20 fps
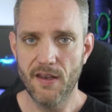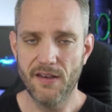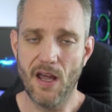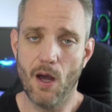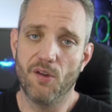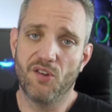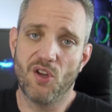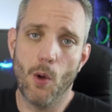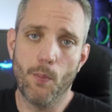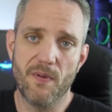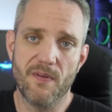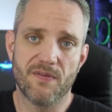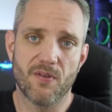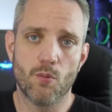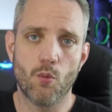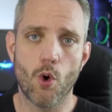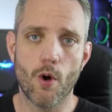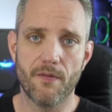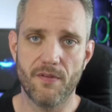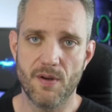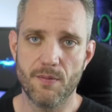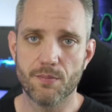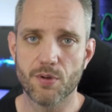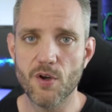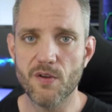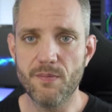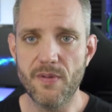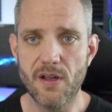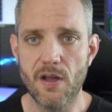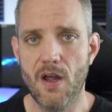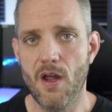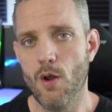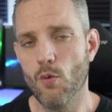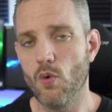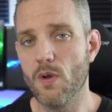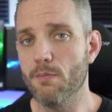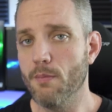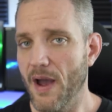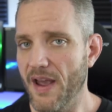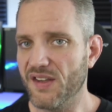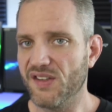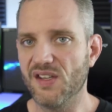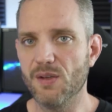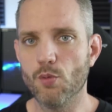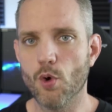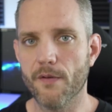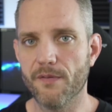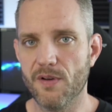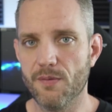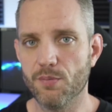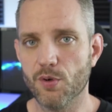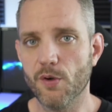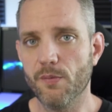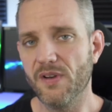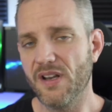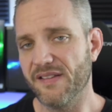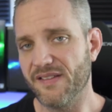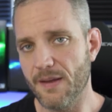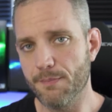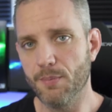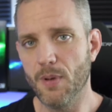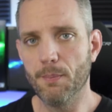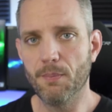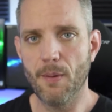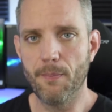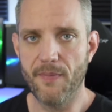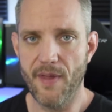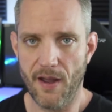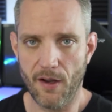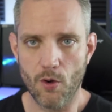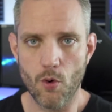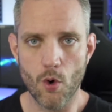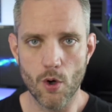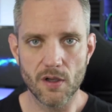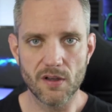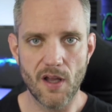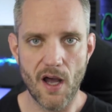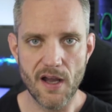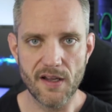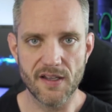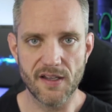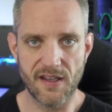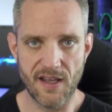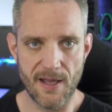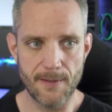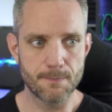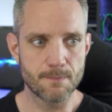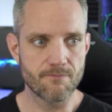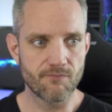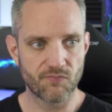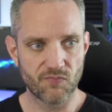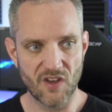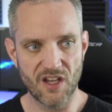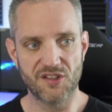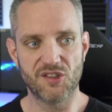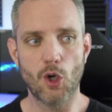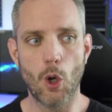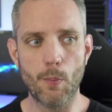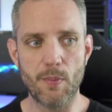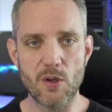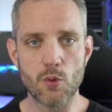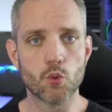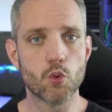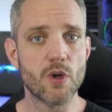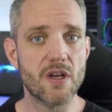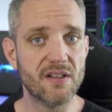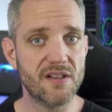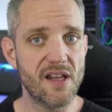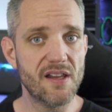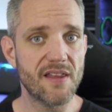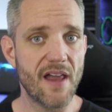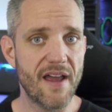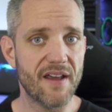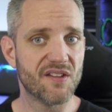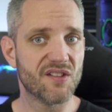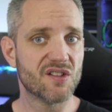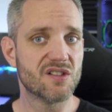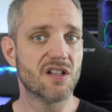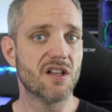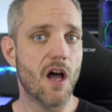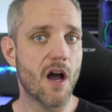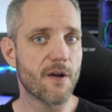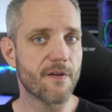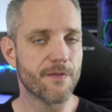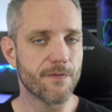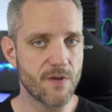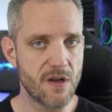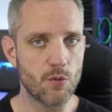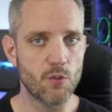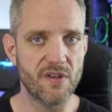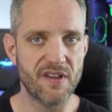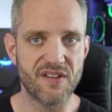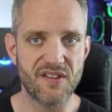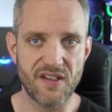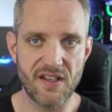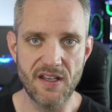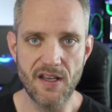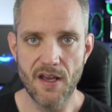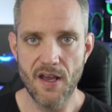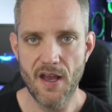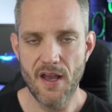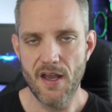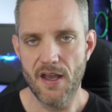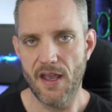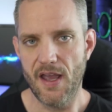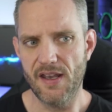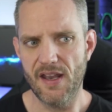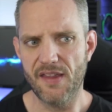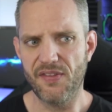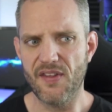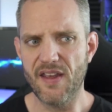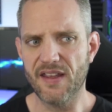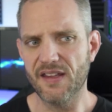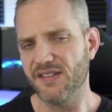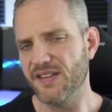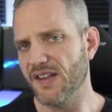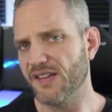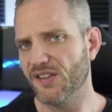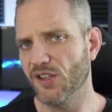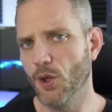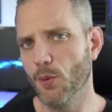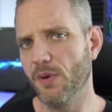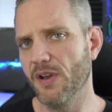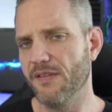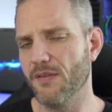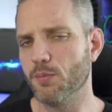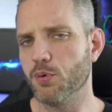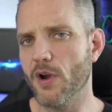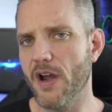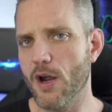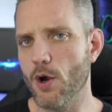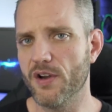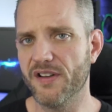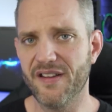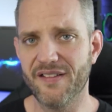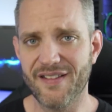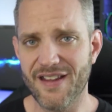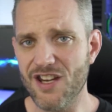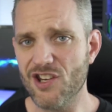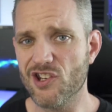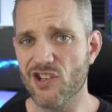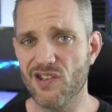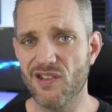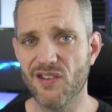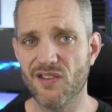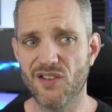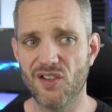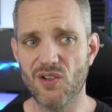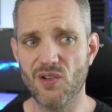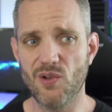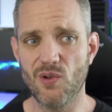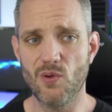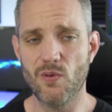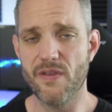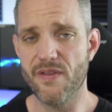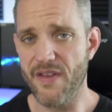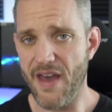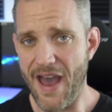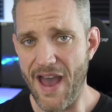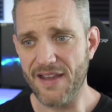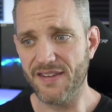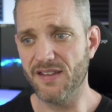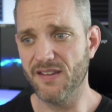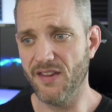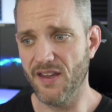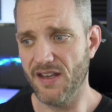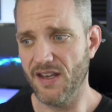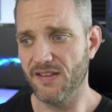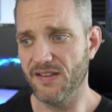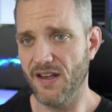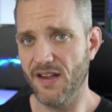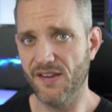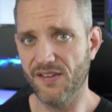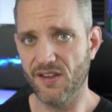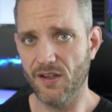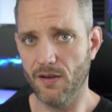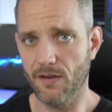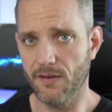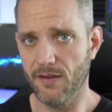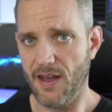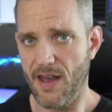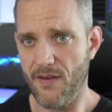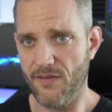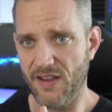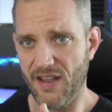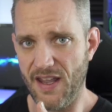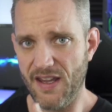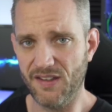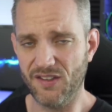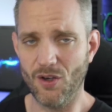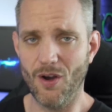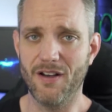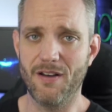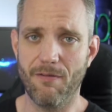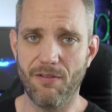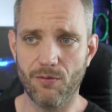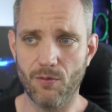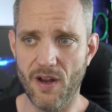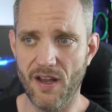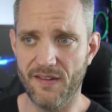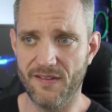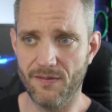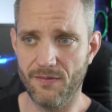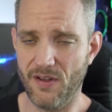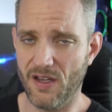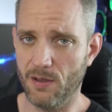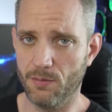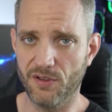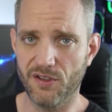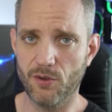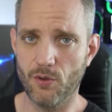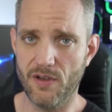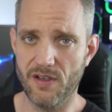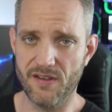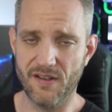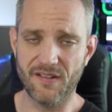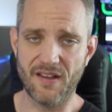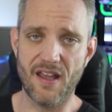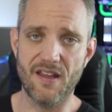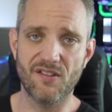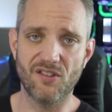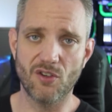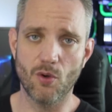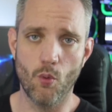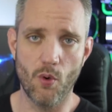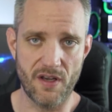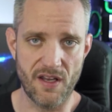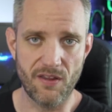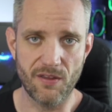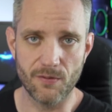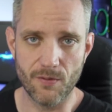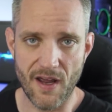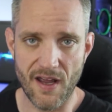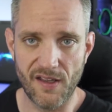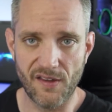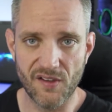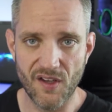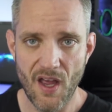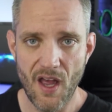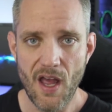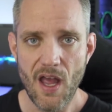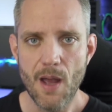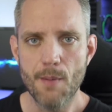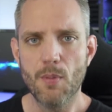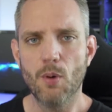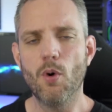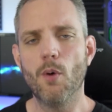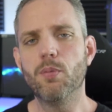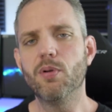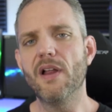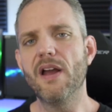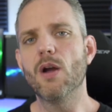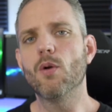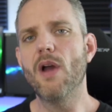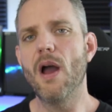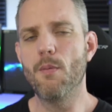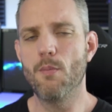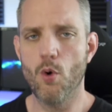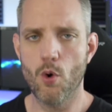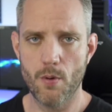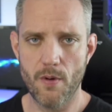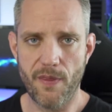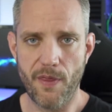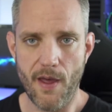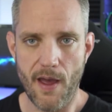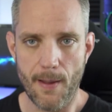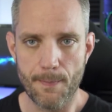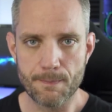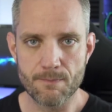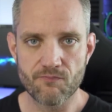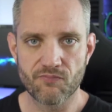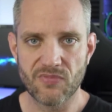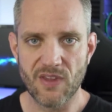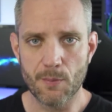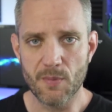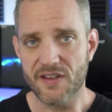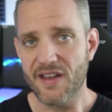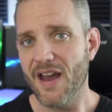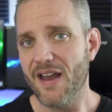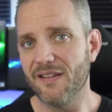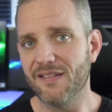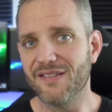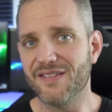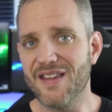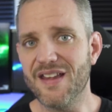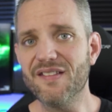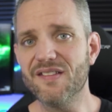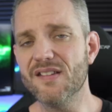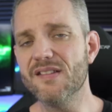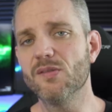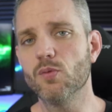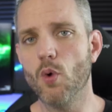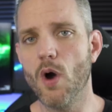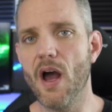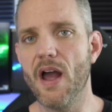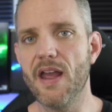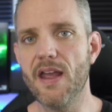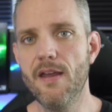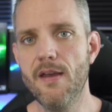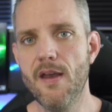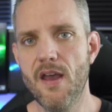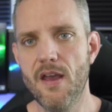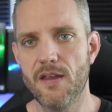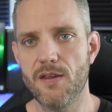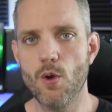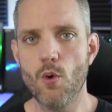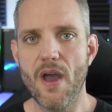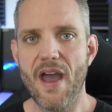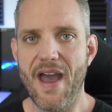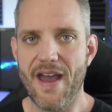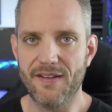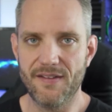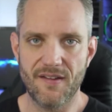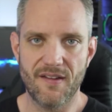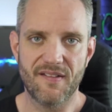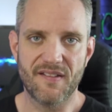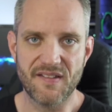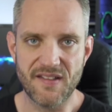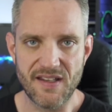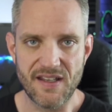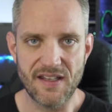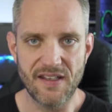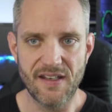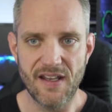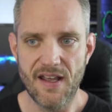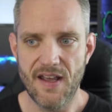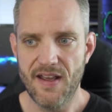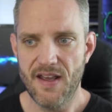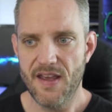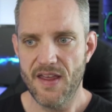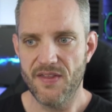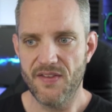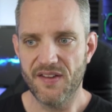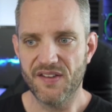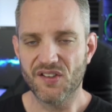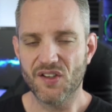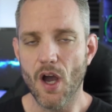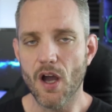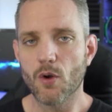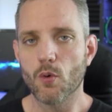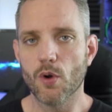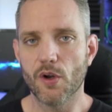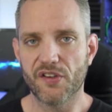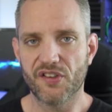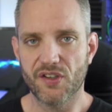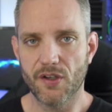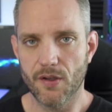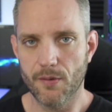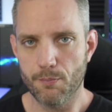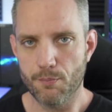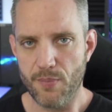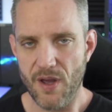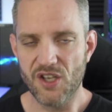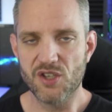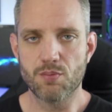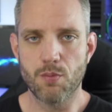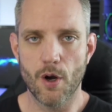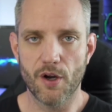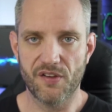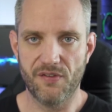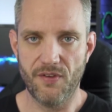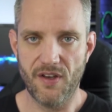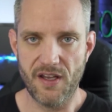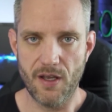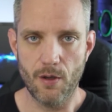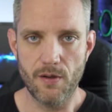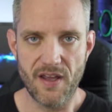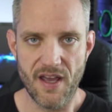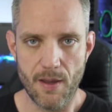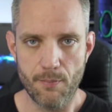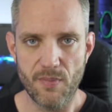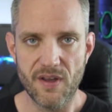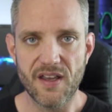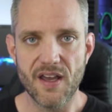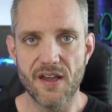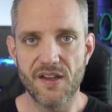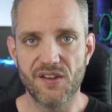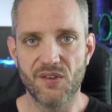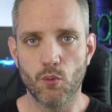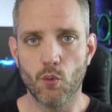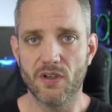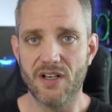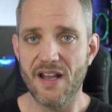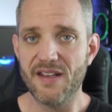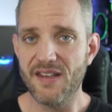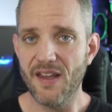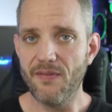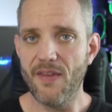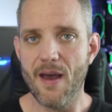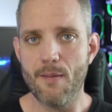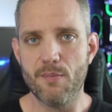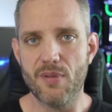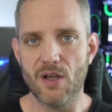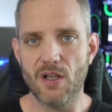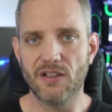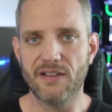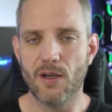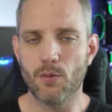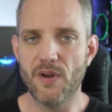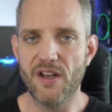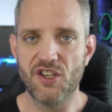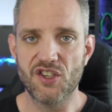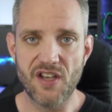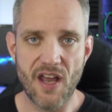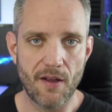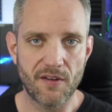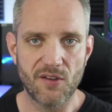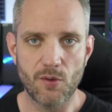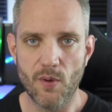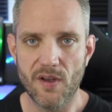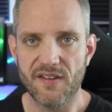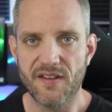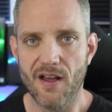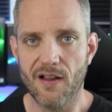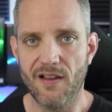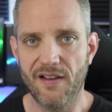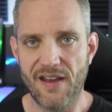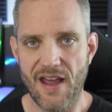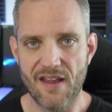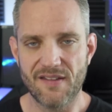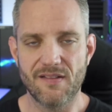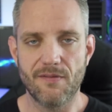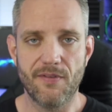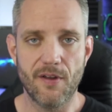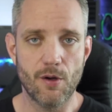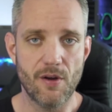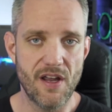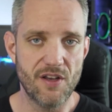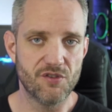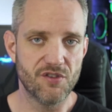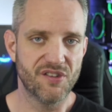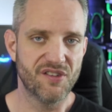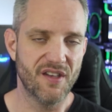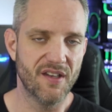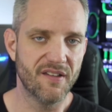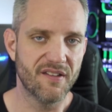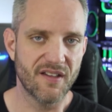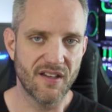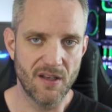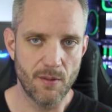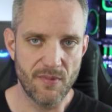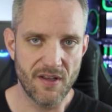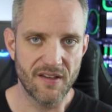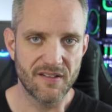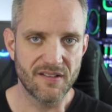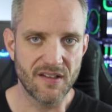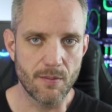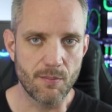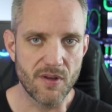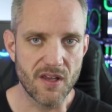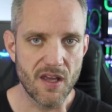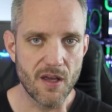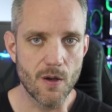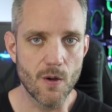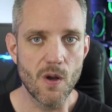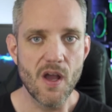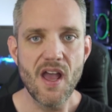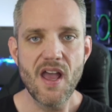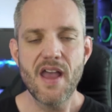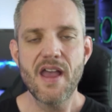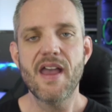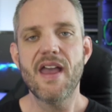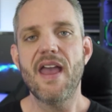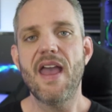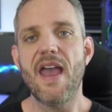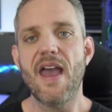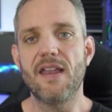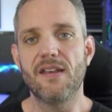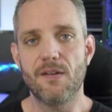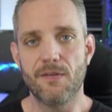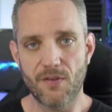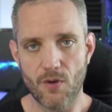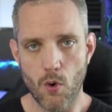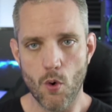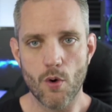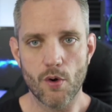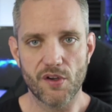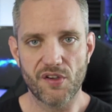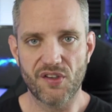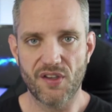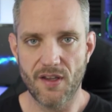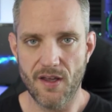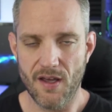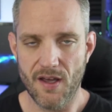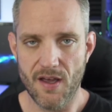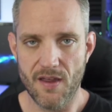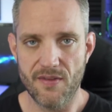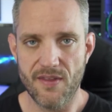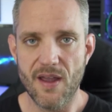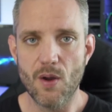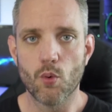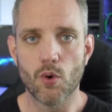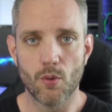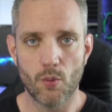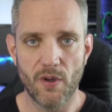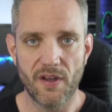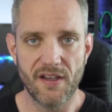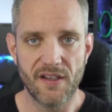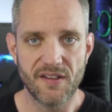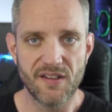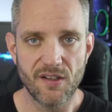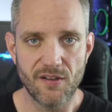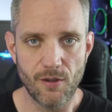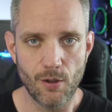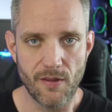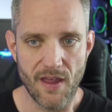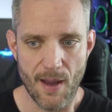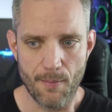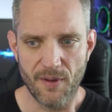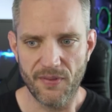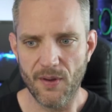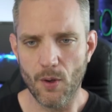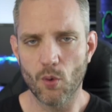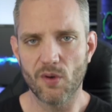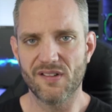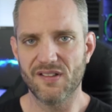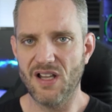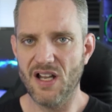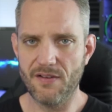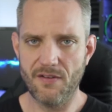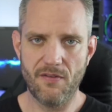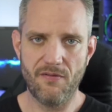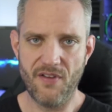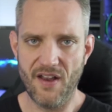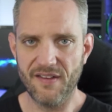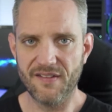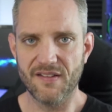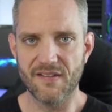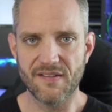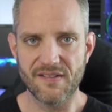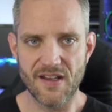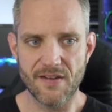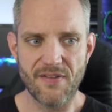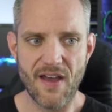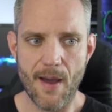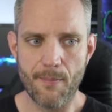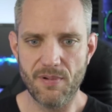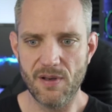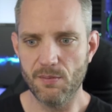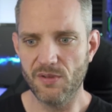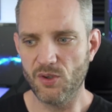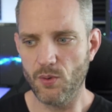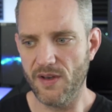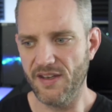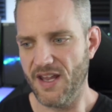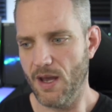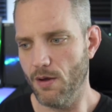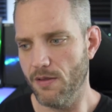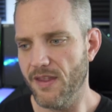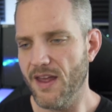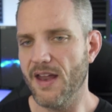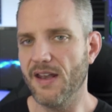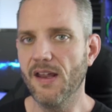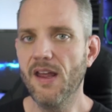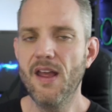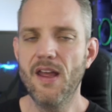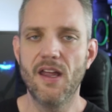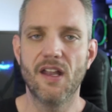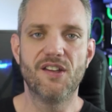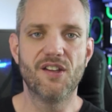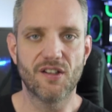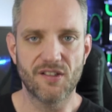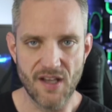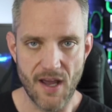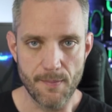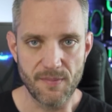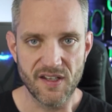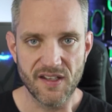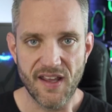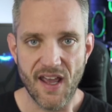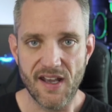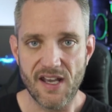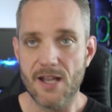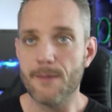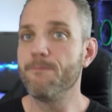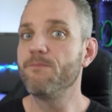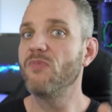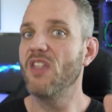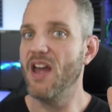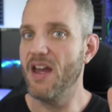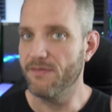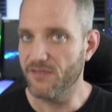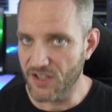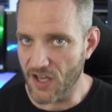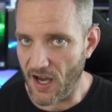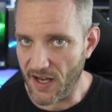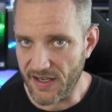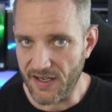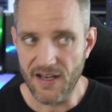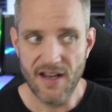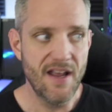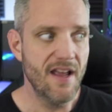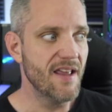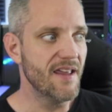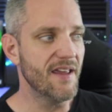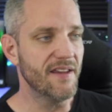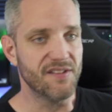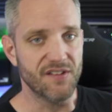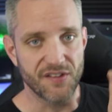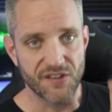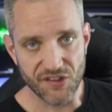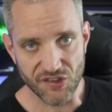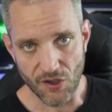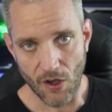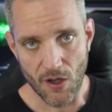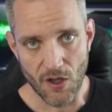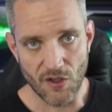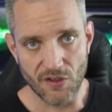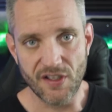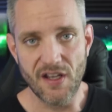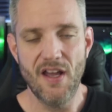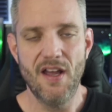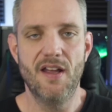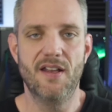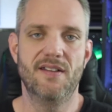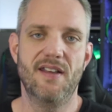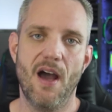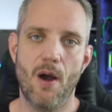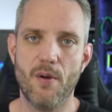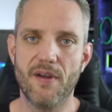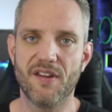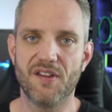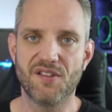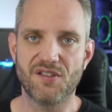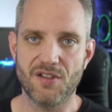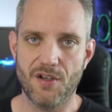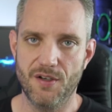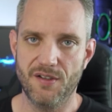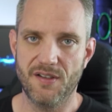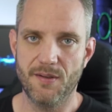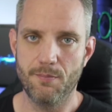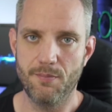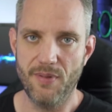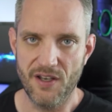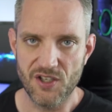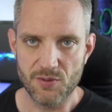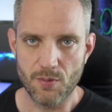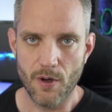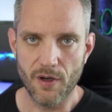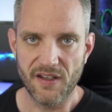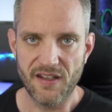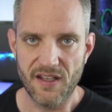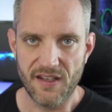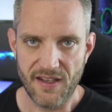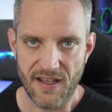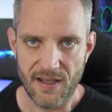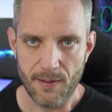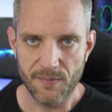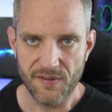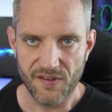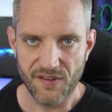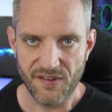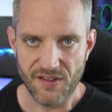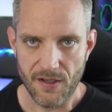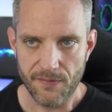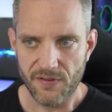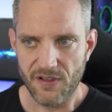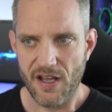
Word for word: Now I was hoping for more of an improvement. We might see more of an improvement as I bump up that core clock. Again, Adobe really likes clock frequency, and I think it takes a little bit of a prioritization to that than it does having a ton of threads available to it, in this case 20 threads, but we'll play around more with that. But guys, this is why you hadn't seen the Skunkworks benchmarks video yet, because when I did that build, I reached out to Intel and asked if they're interested in sending me a CPU. And of course, uh, they were willing to do that. But there was a lot of events and stuff happening between now and then. It took time to get it. I've got it, it's installed, now we can start benchmarking games and stuff.